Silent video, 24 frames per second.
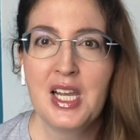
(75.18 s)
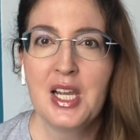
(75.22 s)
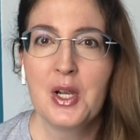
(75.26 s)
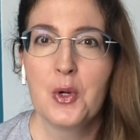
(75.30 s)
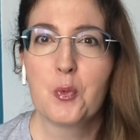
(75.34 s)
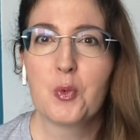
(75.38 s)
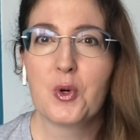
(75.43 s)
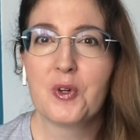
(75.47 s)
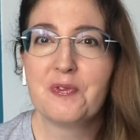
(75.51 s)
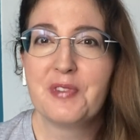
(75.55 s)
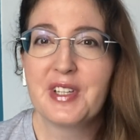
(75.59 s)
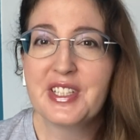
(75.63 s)

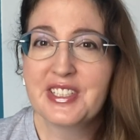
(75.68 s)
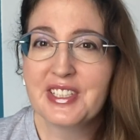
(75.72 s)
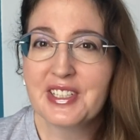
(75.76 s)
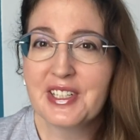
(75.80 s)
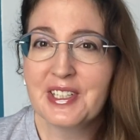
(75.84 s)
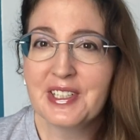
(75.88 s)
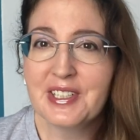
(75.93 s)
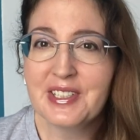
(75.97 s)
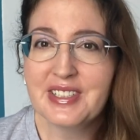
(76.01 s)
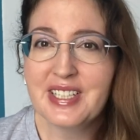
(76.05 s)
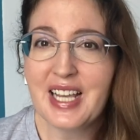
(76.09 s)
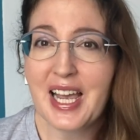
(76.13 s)
We're
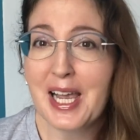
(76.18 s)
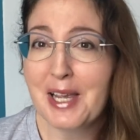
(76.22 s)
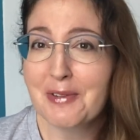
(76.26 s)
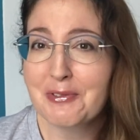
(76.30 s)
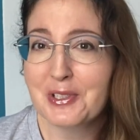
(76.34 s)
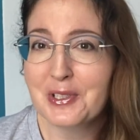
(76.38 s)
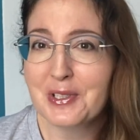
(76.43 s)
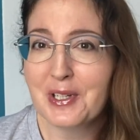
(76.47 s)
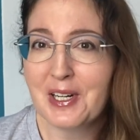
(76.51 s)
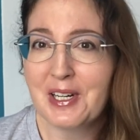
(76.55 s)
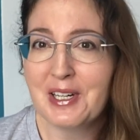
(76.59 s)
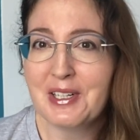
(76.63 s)
visitors
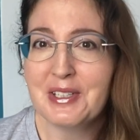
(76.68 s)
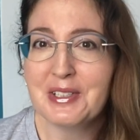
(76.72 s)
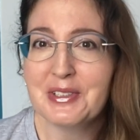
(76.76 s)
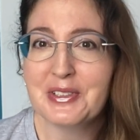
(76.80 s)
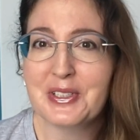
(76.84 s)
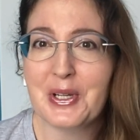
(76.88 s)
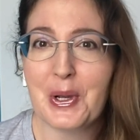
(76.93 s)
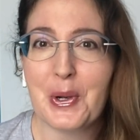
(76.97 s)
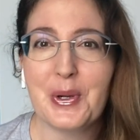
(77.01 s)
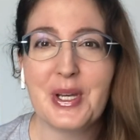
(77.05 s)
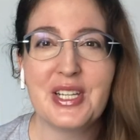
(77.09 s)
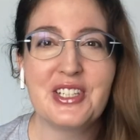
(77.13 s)
after all,
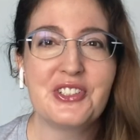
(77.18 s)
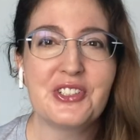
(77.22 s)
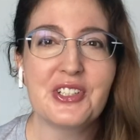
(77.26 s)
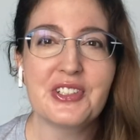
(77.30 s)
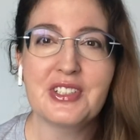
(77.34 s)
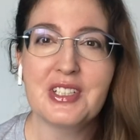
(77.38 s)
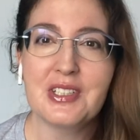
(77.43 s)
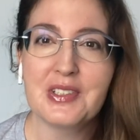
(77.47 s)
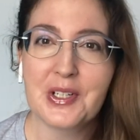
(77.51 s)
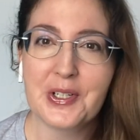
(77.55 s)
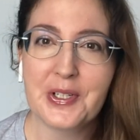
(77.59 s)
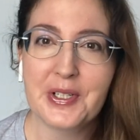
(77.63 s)
so it's just
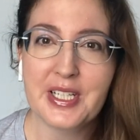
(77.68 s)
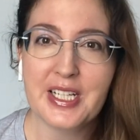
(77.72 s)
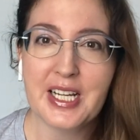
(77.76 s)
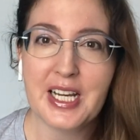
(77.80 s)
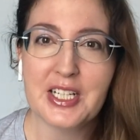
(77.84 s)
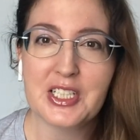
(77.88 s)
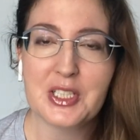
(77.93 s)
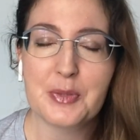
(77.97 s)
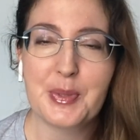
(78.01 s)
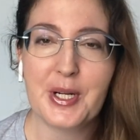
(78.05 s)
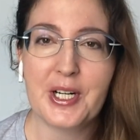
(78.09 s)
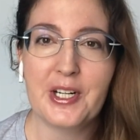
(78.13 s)
a learning
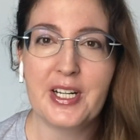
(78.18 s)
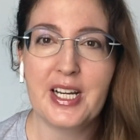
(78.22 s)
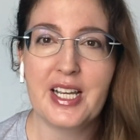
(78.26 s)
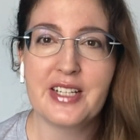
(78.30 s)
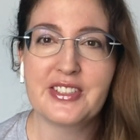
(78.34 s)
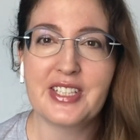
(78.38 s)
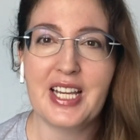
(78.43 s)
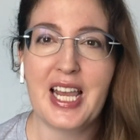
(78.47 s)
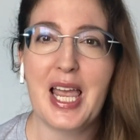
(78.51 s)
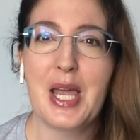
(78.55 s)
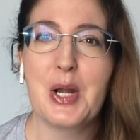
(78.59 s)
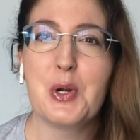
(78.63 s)

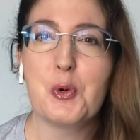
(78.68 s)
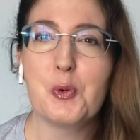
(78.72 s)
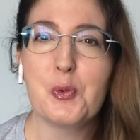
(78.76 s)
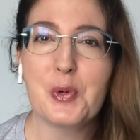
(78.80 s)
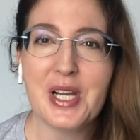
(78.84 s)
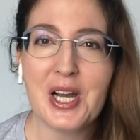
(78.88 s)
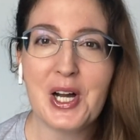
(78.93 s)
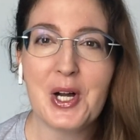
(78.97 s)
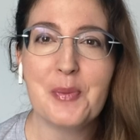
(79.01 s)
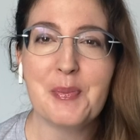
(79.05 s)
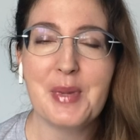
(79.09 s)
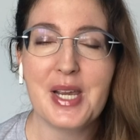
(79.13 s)
experience and we
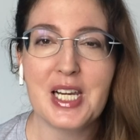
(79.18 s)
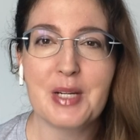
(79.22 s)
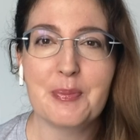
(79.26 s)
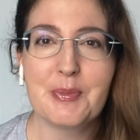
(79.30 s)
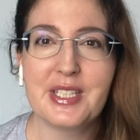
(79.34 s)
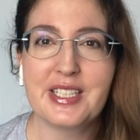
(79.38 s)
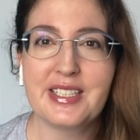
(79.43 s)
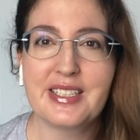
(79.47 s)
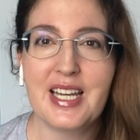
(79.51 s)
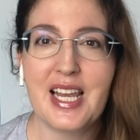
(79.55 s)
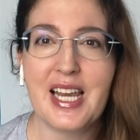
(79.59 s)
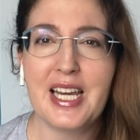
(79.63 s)
all make
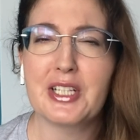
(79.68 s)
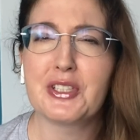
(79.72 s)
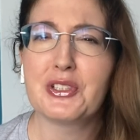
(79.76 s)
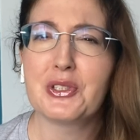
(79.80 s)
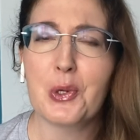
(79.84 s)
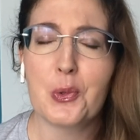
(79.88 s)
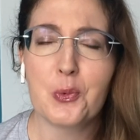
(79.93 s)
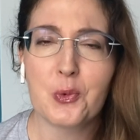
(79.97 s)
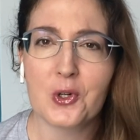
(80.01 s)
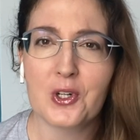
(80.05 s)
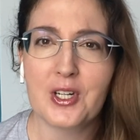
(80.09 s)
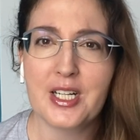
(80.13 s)
mistakes.
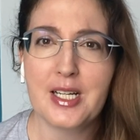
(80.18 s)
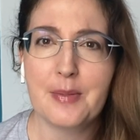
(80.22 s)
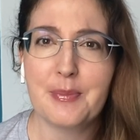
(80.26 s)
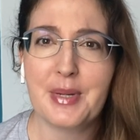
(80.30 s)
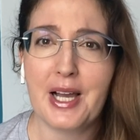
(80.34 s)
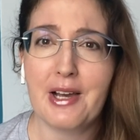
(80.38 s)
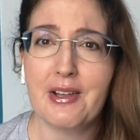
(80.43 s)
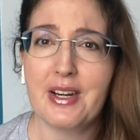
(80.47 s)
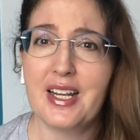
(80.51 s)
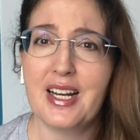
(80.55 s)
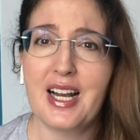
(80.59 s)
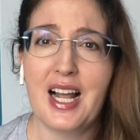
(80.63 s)
Don't worry
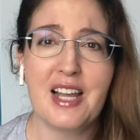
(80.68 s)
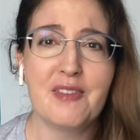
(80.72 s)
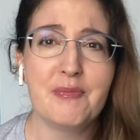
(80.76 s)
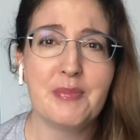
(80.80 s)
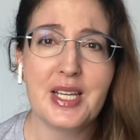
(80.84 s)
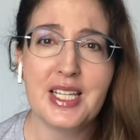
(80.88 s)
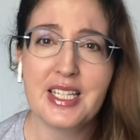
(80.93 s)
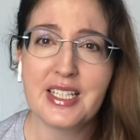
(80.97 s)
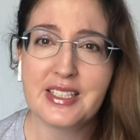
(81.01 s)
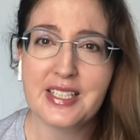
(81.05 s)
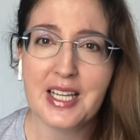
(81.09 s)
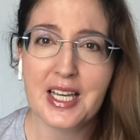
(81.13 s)
about it. I've
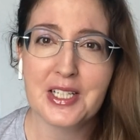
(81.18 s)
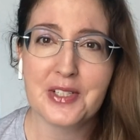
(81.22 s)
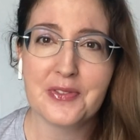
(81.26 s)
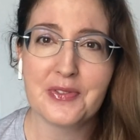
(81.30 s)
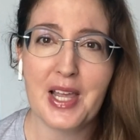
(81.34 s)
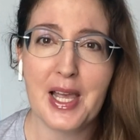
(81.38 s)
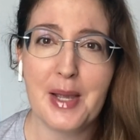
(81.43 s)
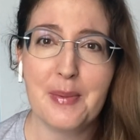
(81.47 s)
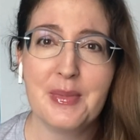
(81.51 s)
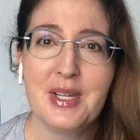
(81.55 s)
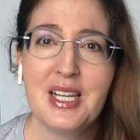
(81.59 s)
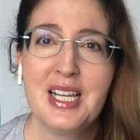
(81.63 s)
made a ton of
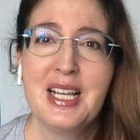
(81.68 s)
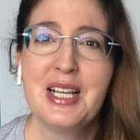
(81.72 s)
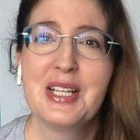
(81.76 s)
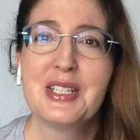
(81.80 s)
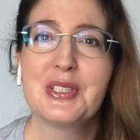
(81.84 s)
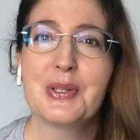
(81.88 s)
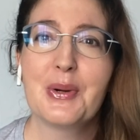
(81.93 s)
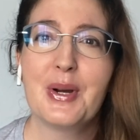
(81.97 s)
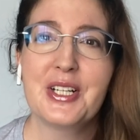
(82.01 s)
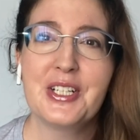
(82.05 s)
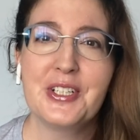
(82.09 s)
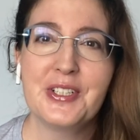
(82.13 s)
them.
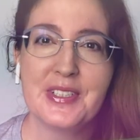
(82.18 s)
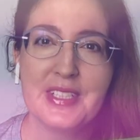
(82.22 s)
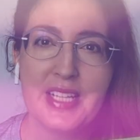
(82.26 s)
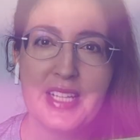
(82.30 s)
So on your